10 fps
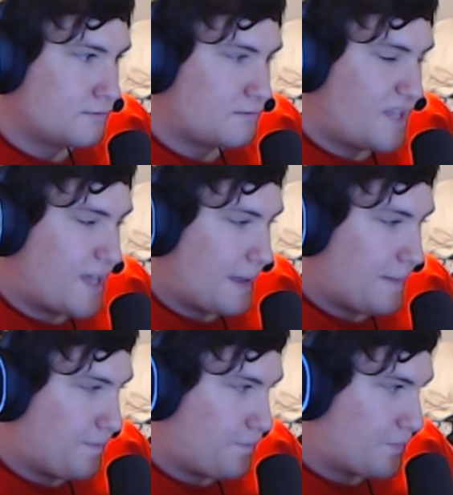Yeah,
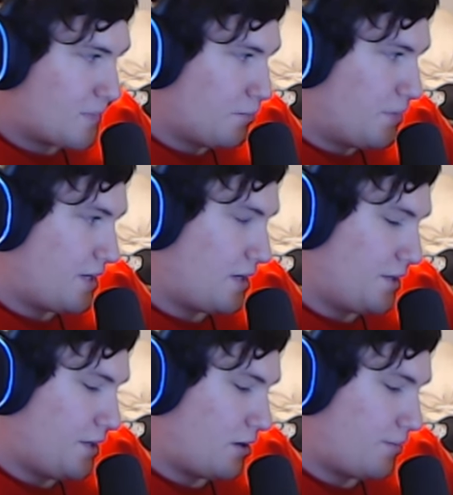but
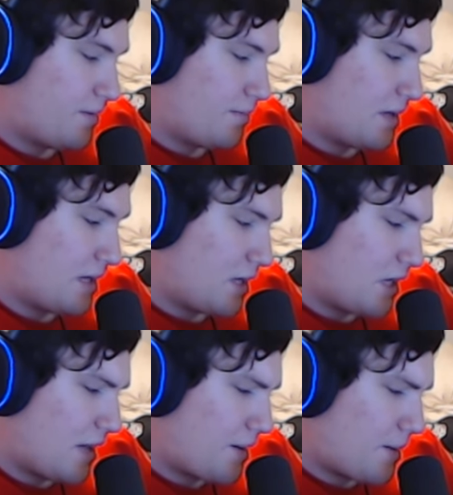
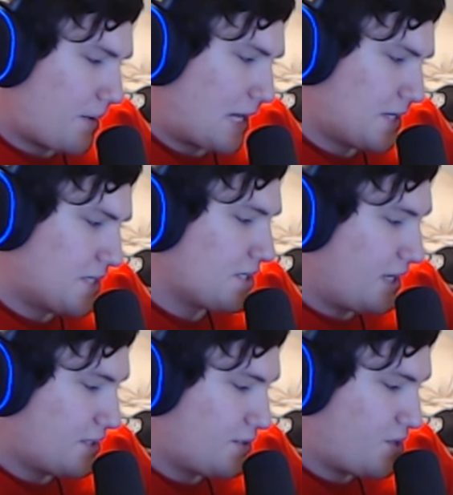I'm honestly
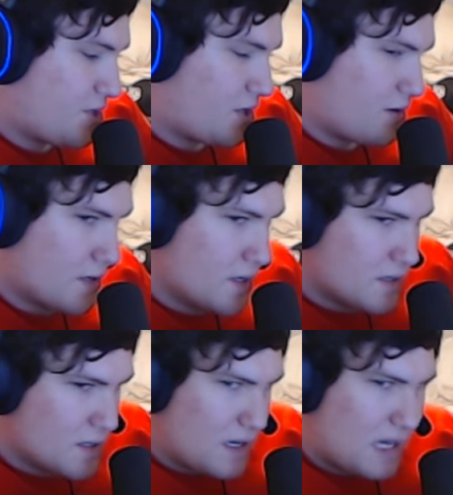not too sure.
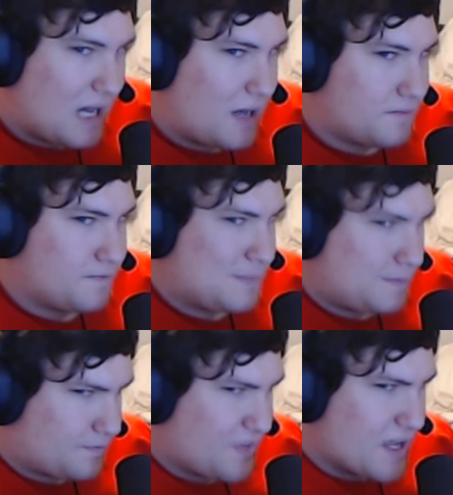Um,
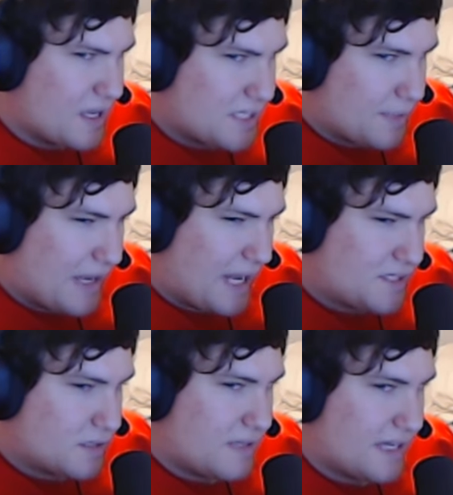Something I
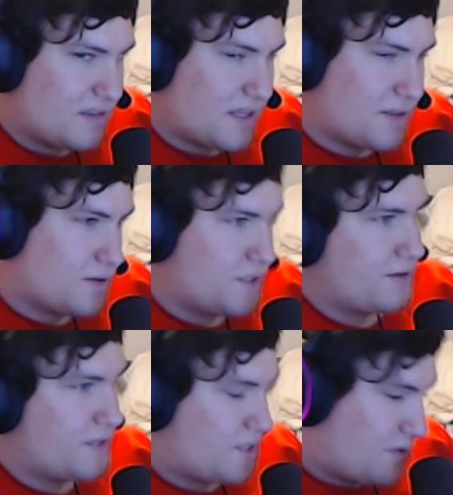don't like that they're doing
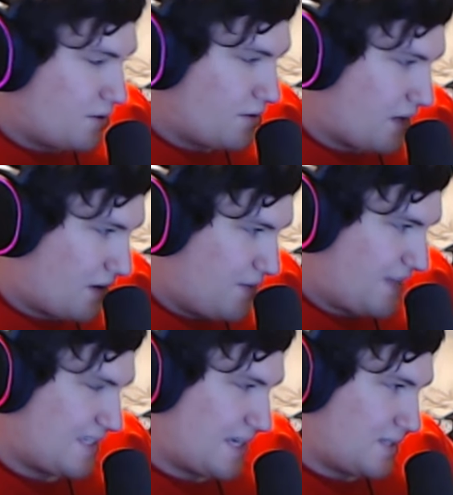is they're doing like a pick
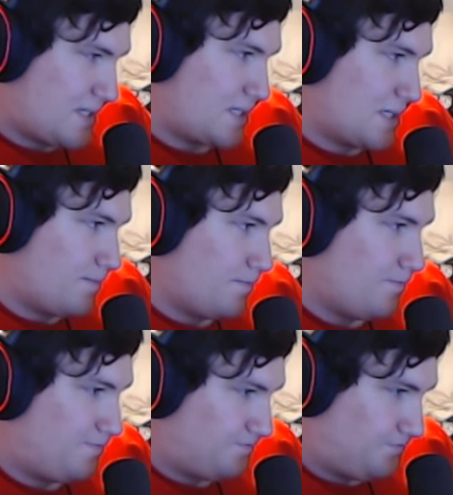10 system,
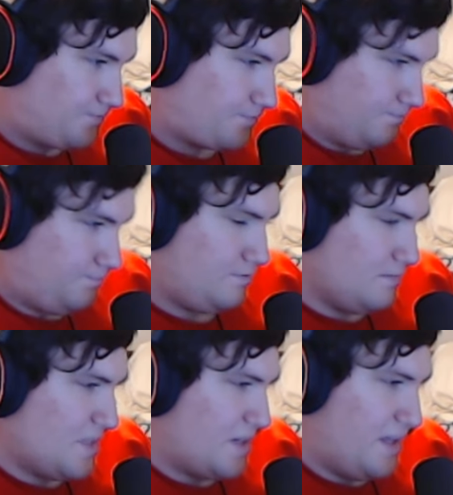
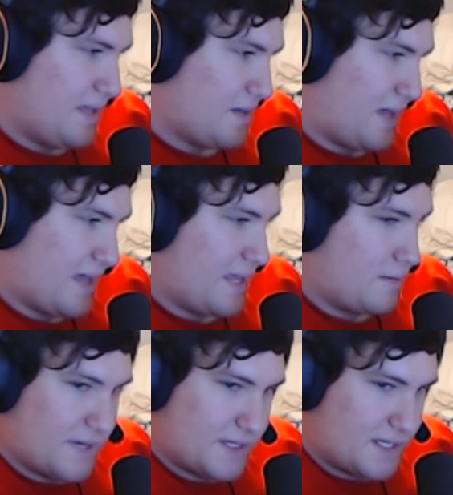and I hate
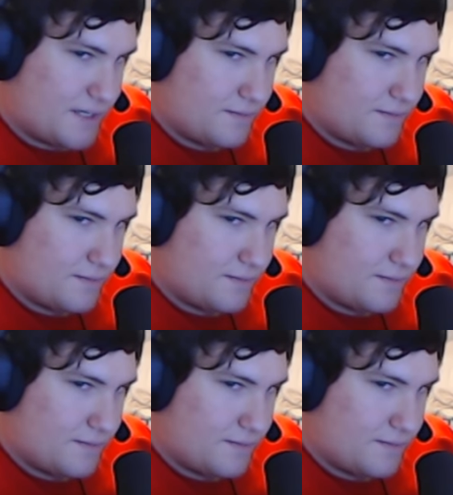pick 10.